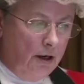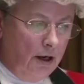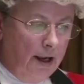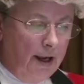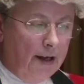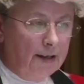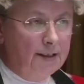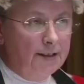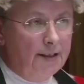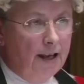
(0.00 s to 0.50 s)
I
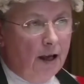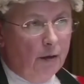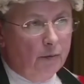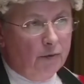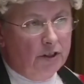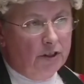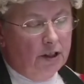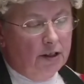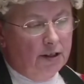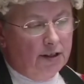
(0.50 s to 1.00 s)

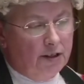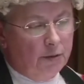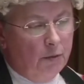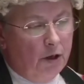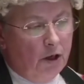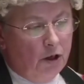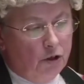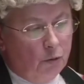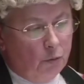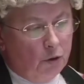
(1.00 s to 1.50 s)
accept that this
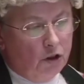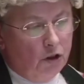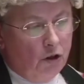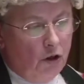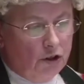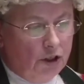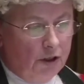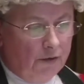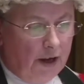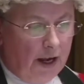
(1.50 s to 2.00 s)
murder would
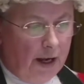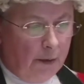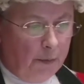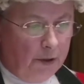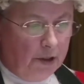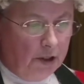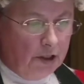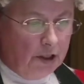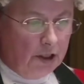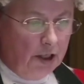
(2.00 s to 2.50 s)
not have
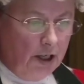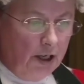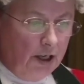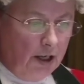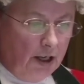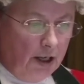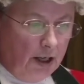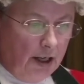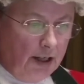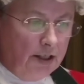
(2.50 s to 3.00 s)
happened
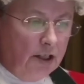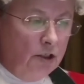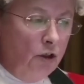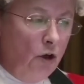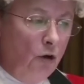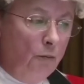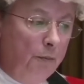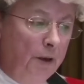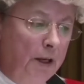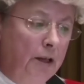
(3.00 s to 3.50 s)
had it
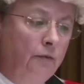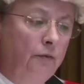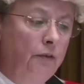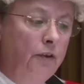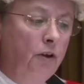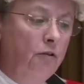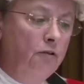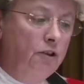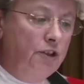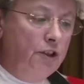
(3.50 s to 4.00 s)
not been
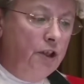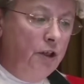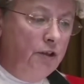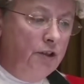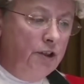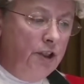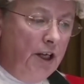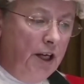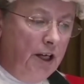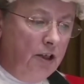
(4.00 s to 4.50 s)
for your
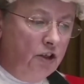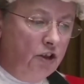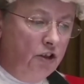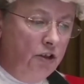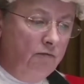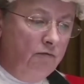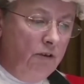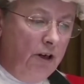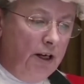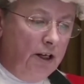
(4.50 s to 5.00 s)

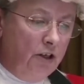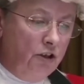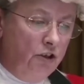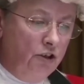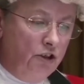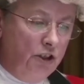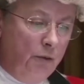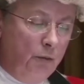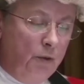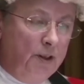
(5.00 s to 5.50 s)
association and
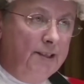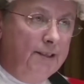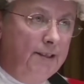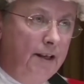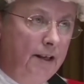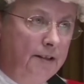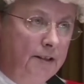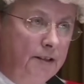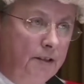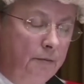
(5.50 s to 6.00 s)
relationship with
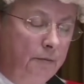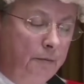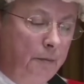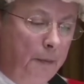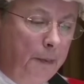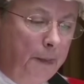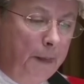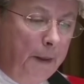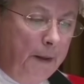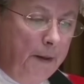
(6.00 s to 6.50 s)
Samson.
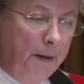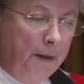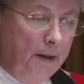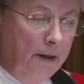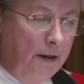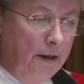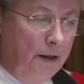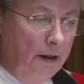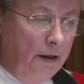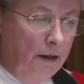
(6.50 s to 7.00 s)

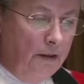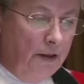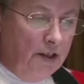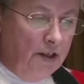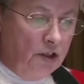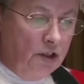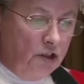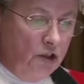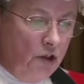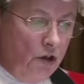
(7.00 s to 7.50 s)

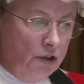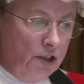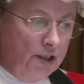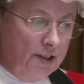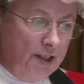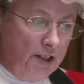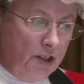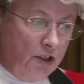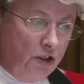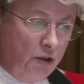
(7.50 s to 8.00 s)
This does not
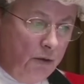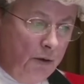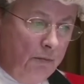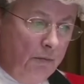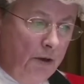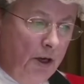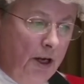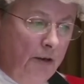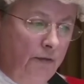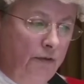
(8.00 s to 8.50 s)
assist you
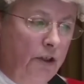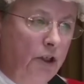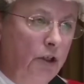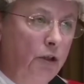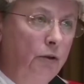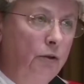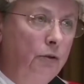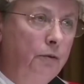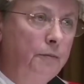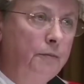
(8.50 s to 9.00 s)
in my
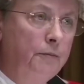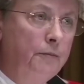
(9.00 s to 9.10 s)
view.